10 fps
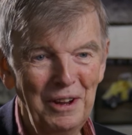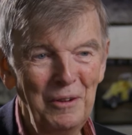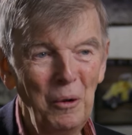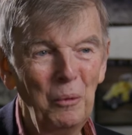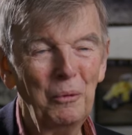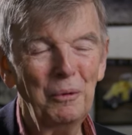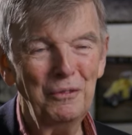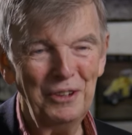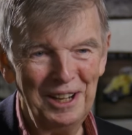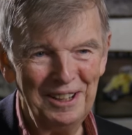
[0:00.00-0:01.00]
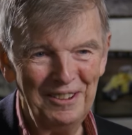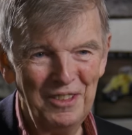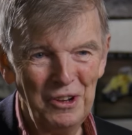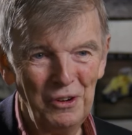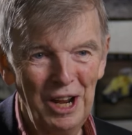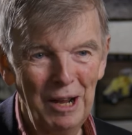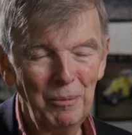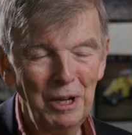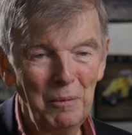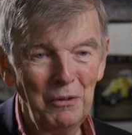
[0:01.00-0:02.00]
and owner of title of the track,
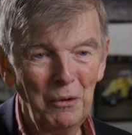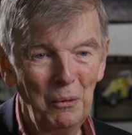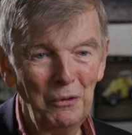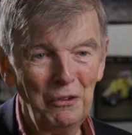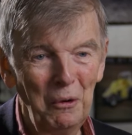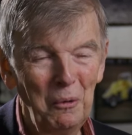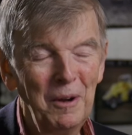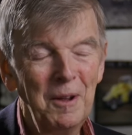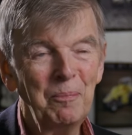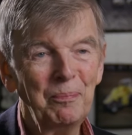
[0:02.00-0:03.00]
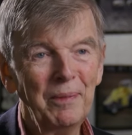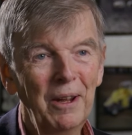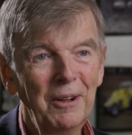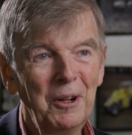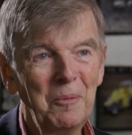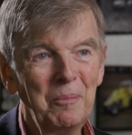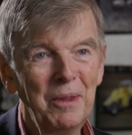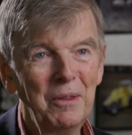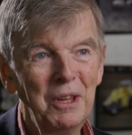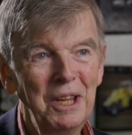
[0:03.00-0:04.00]
but he was also
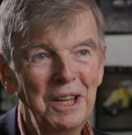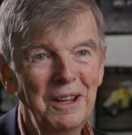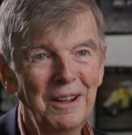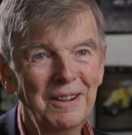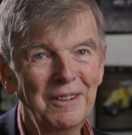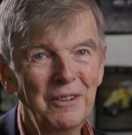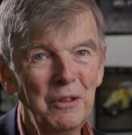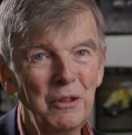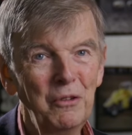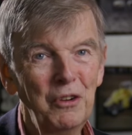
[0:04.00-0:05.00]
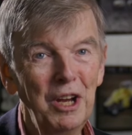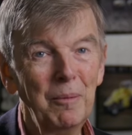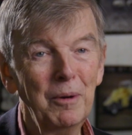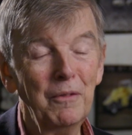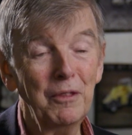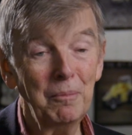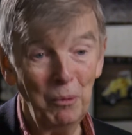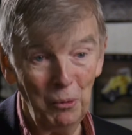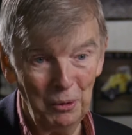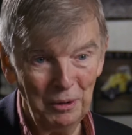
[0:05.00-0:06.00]
the chairman of the
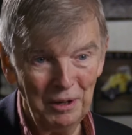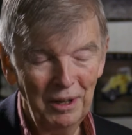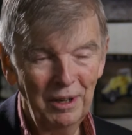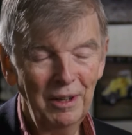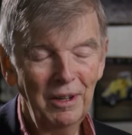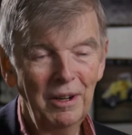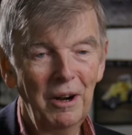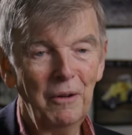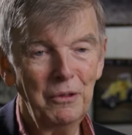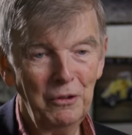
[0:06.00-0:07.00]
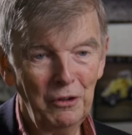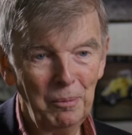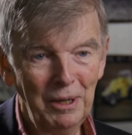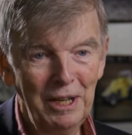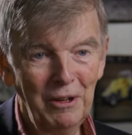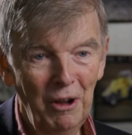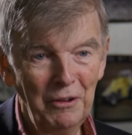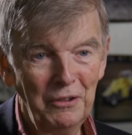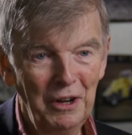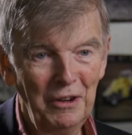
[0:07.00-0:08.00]
board of the AAA
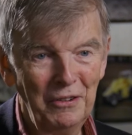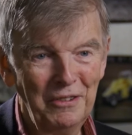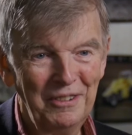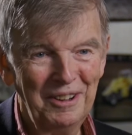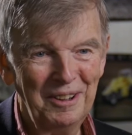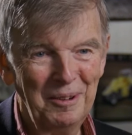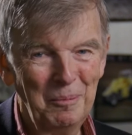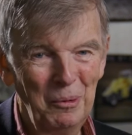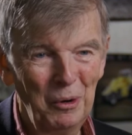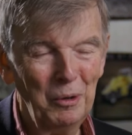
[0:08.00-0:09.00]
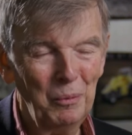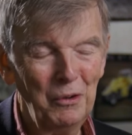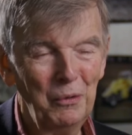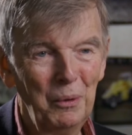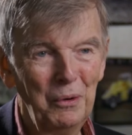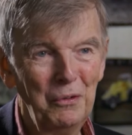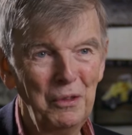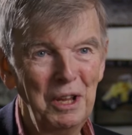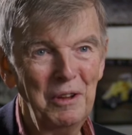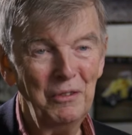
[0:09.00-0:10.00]
contest board, which was
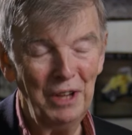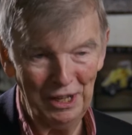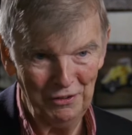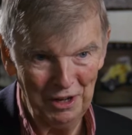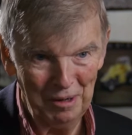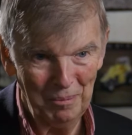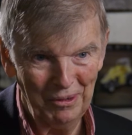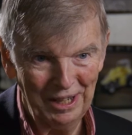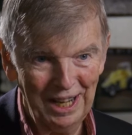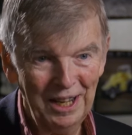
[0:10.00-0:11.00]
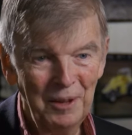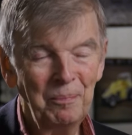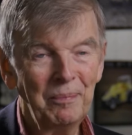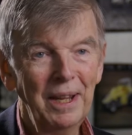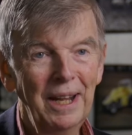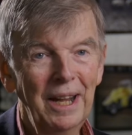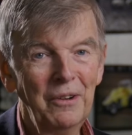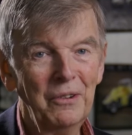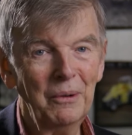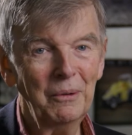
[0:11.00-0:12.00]
the sanctioning body.
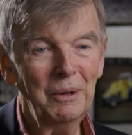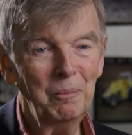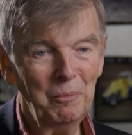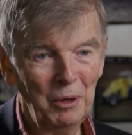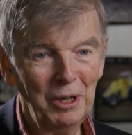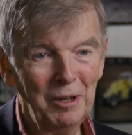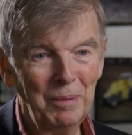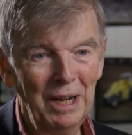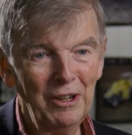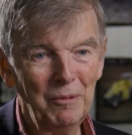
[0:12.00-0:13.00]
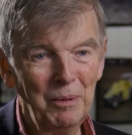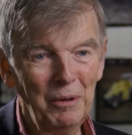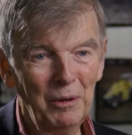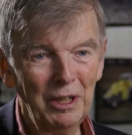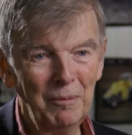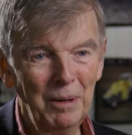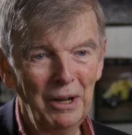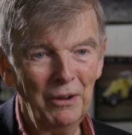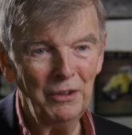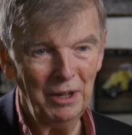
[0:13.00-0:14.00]
And so Rickenbacker, being
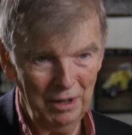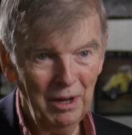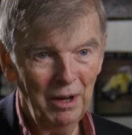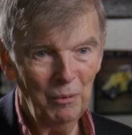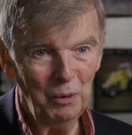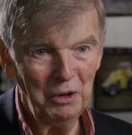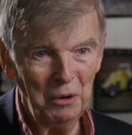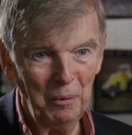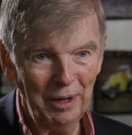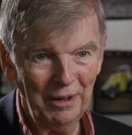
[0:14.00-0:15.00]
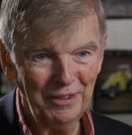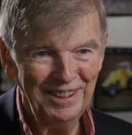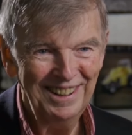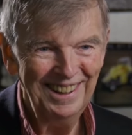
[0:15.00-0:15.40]
Rickenbacker, said, "We're doing it."